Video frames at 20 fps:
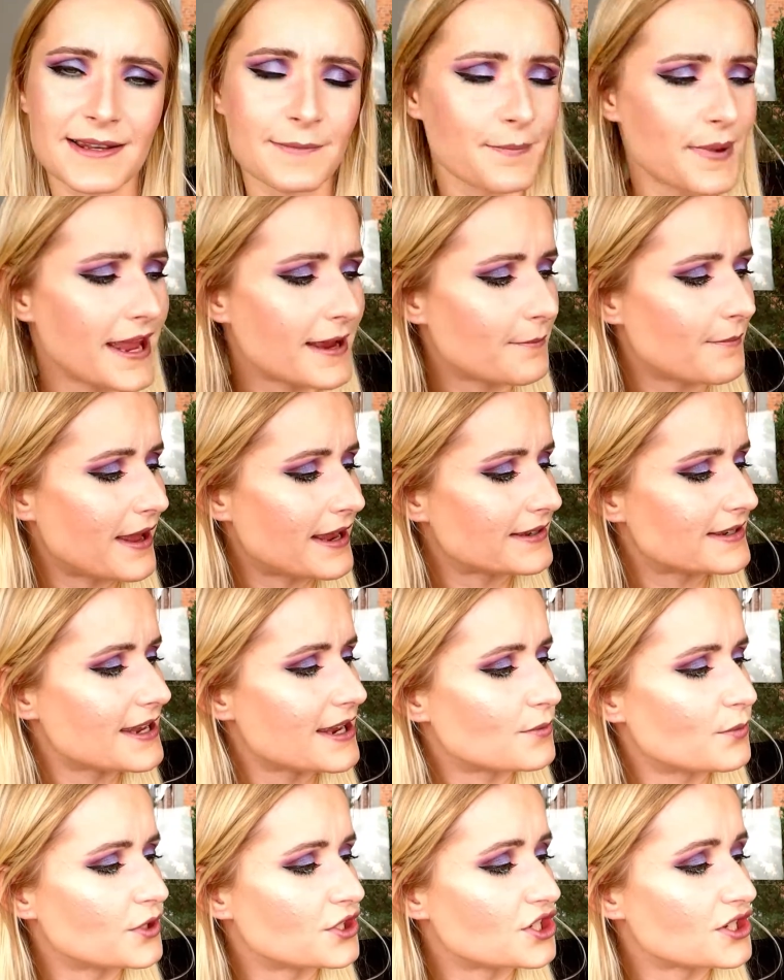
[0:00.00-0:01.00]

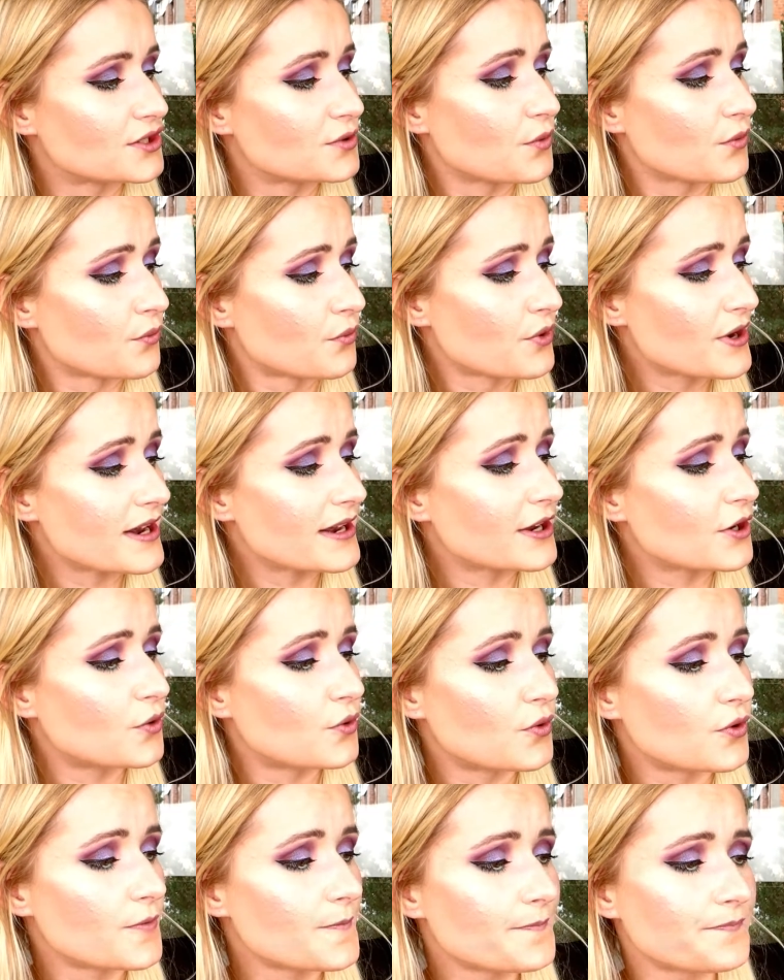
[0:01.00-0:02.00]
pigmented, which is really
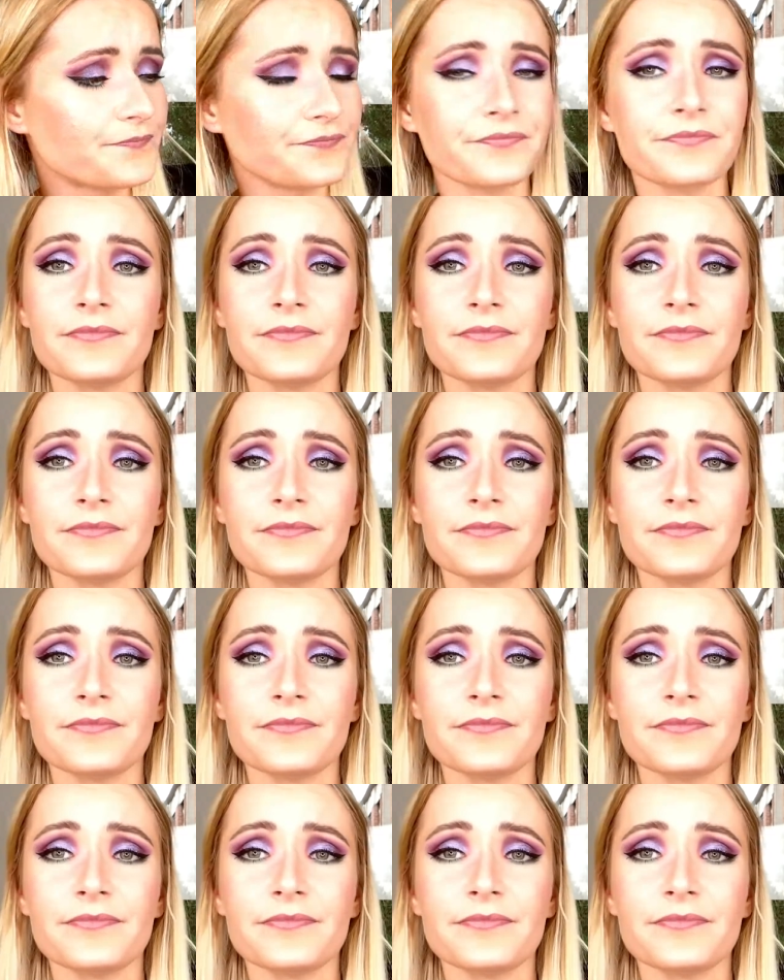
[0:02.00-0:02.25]
cool.